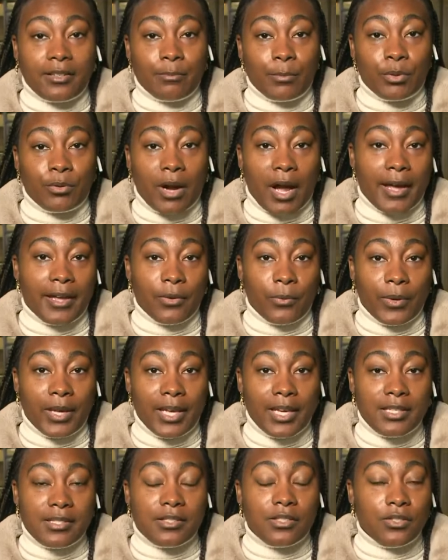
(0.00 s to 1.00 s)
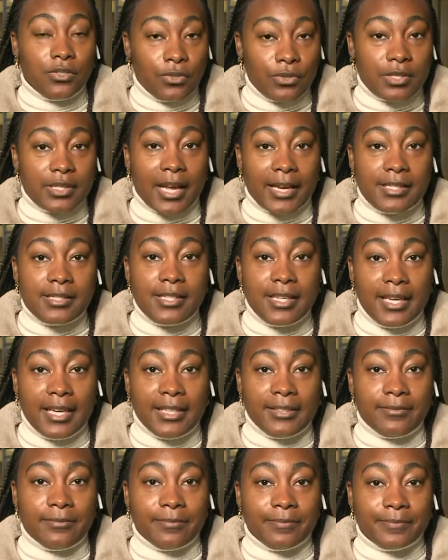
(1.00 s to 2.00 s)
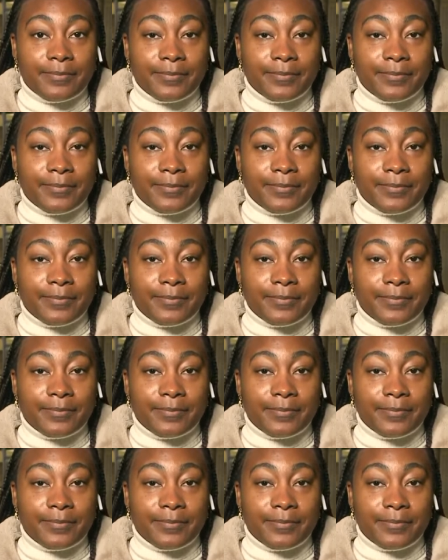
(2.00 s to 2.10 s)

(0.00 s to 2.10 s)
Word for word: Mariah Wiggs, News 19.